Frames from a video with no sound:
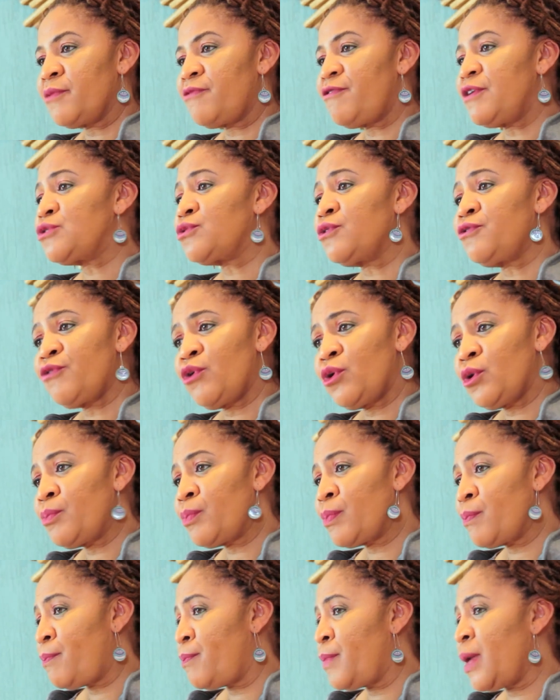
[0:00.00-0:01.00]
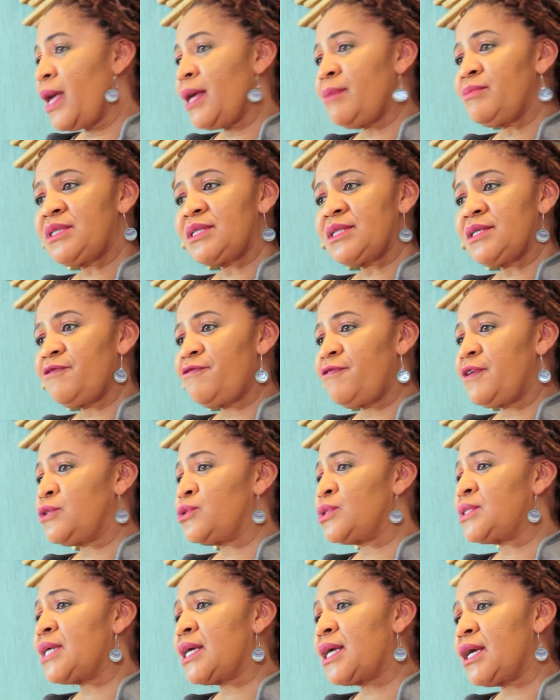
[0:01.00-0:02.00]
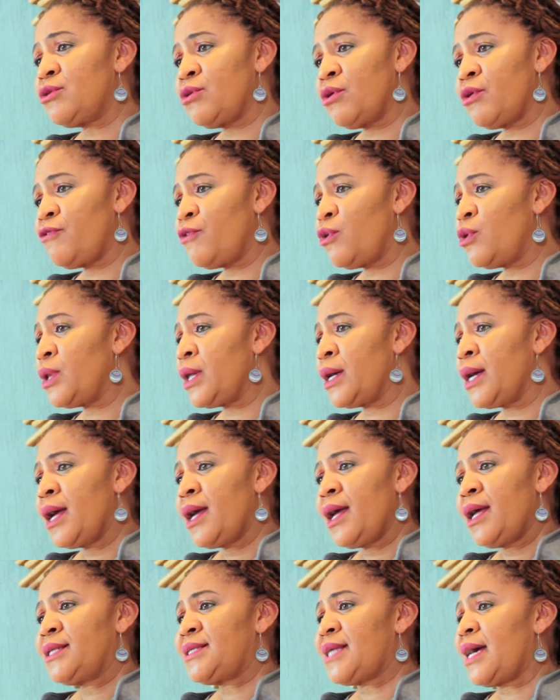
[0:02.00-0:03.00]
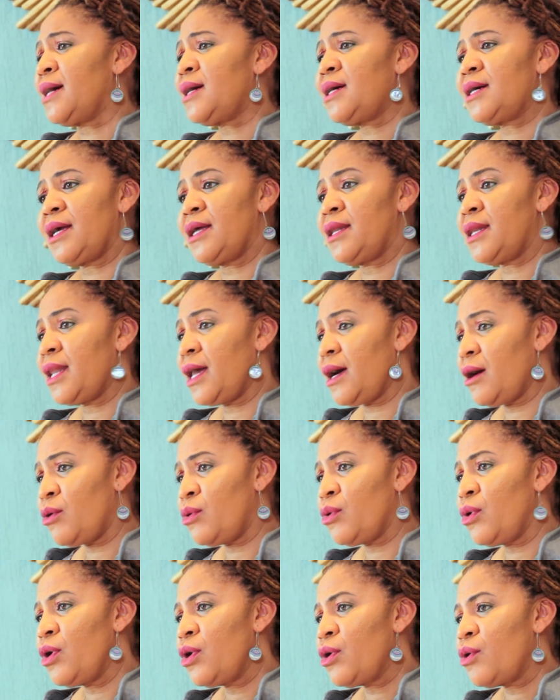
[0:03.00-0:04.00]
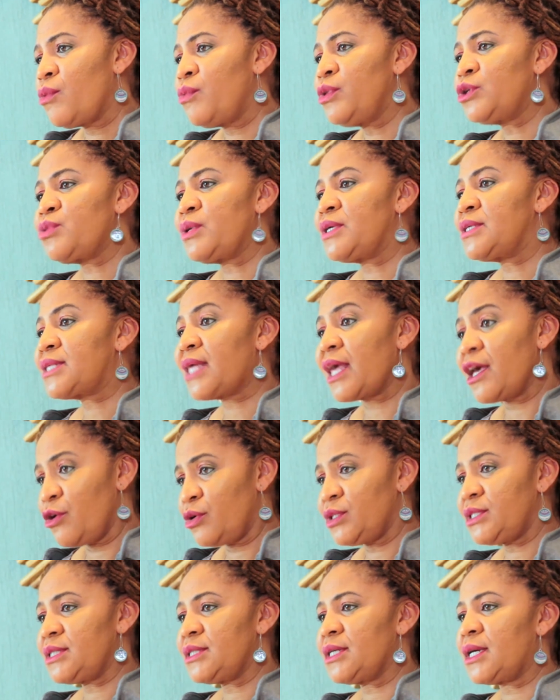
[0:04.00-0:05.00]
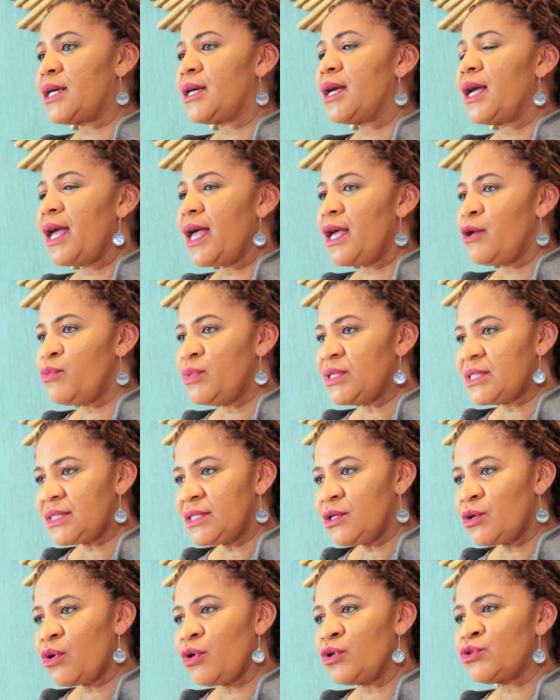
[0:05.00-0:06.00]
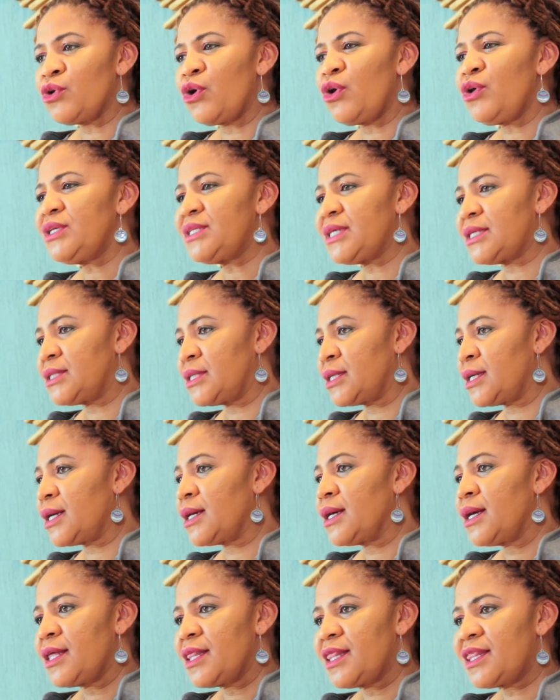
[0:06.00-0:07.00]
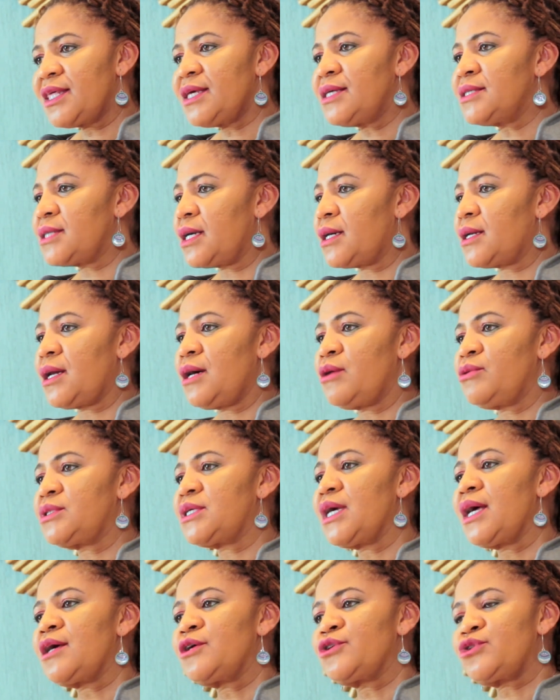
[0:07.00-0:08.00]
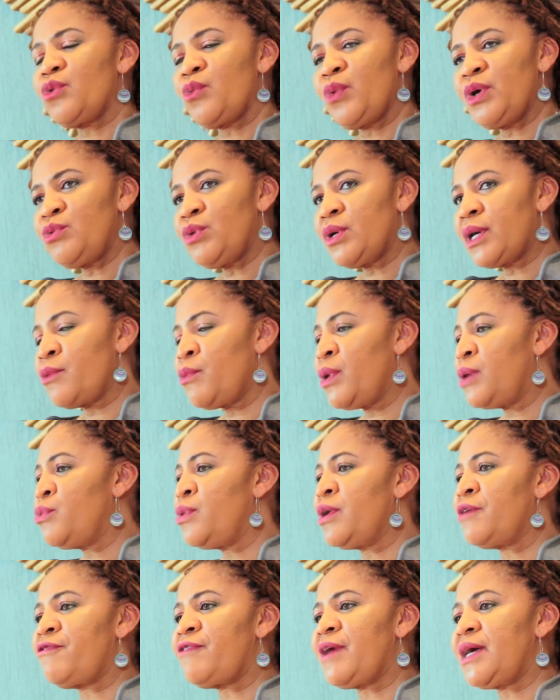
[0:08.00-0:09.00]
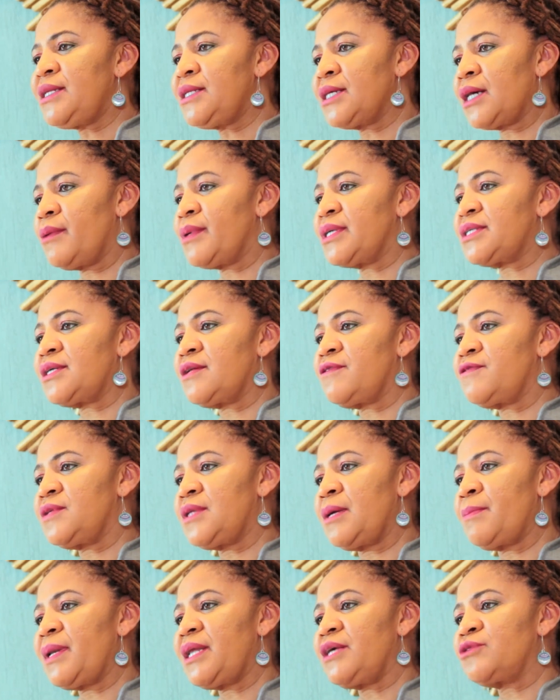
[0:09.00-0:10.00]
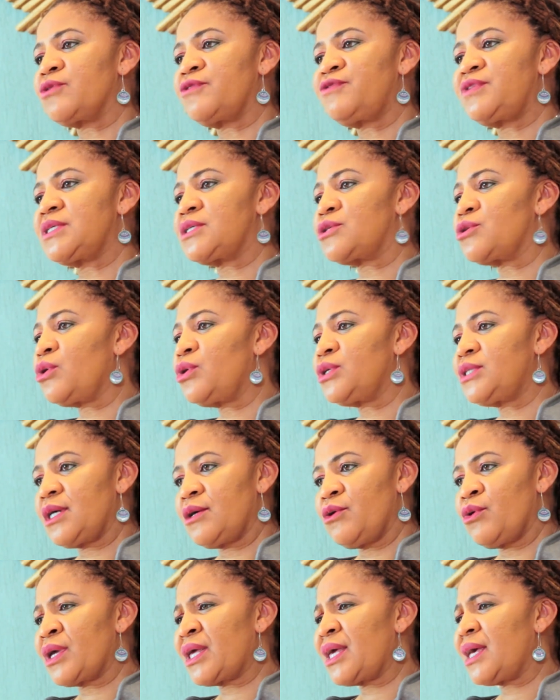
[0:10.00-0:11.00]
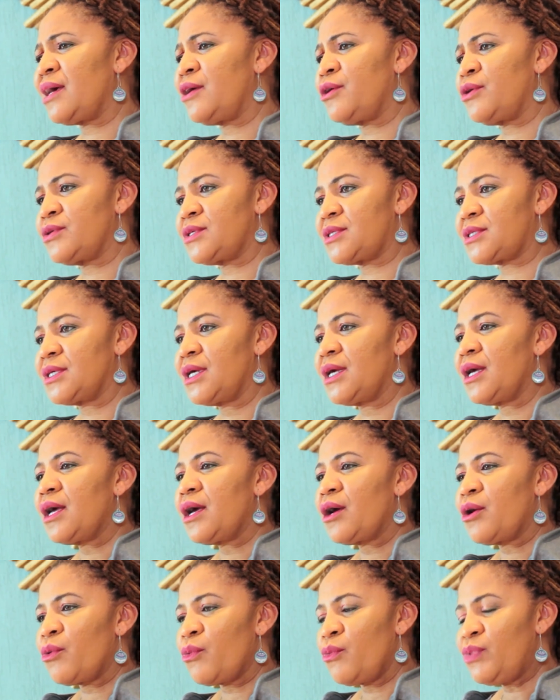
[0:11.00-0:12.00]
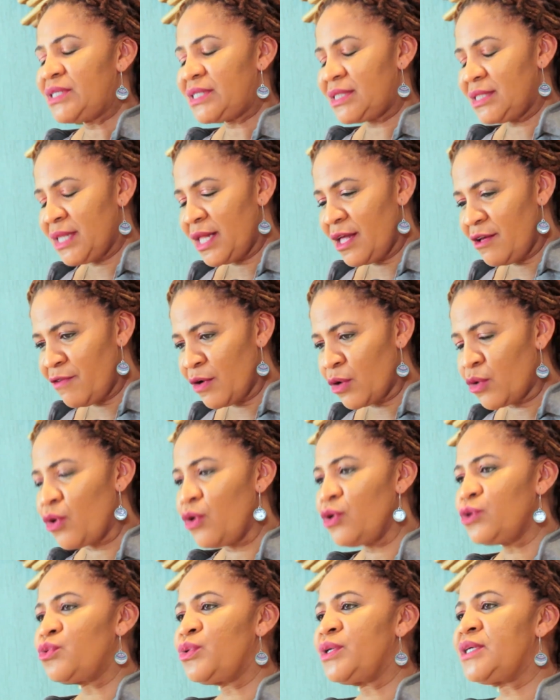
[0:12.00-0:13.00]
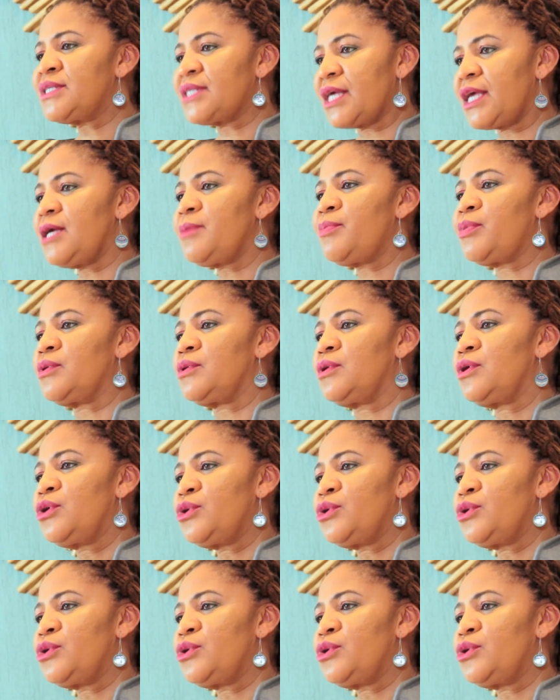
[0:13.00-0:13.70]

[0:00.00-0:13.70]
first of all empty, second of all dark, and now which was chaotic. And we see God ordering things around. So when we are finding ourselves in a place of disorder or chaos, we still have a God who is able